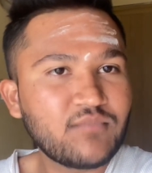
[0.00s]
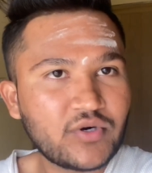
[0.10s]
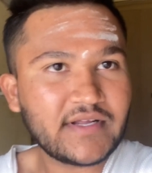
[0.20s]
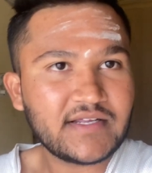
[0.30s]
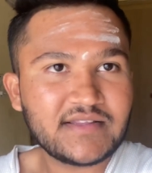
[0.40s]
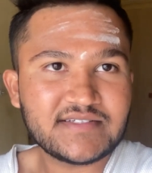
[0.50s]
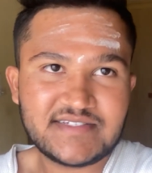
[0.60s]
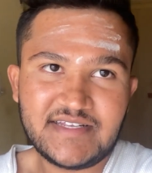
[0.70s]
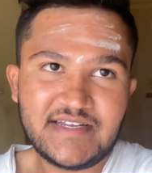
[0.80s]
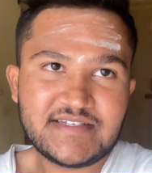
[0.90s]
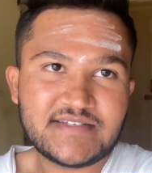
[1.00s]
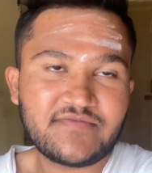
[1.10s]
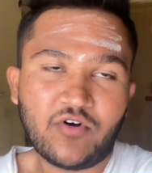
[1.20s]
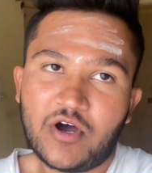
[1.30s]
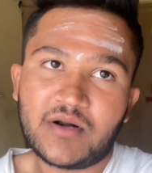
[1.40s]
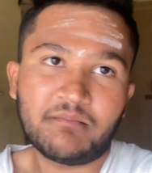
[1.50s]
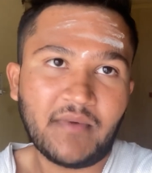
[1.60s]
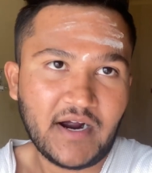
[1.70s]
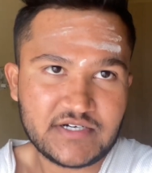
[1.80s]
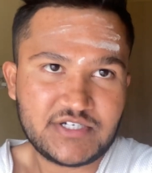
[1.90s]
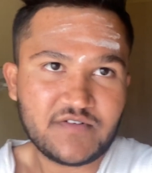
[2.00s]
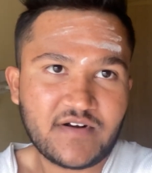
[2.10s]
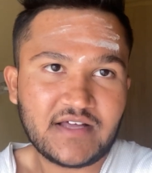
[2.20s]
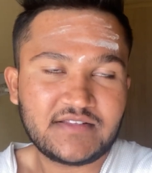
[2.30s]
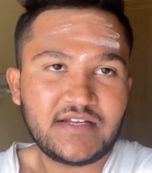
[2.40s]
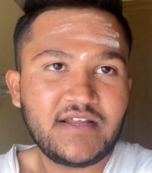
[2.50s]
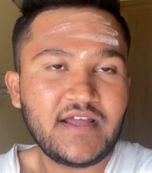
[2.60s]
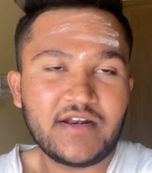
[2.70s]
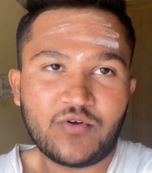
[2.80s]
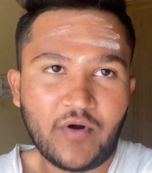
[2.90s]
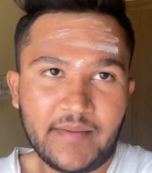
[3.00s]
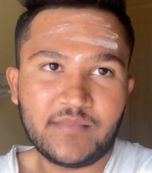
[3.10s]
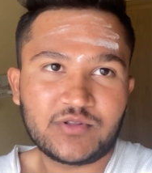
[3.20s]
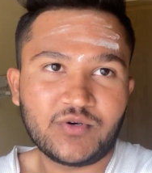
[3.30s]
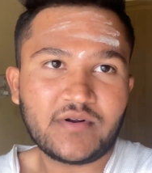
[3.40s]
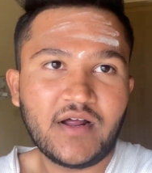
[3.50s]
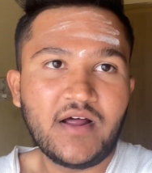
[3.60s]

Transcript: booking the seats for mahashivratri in coimbatore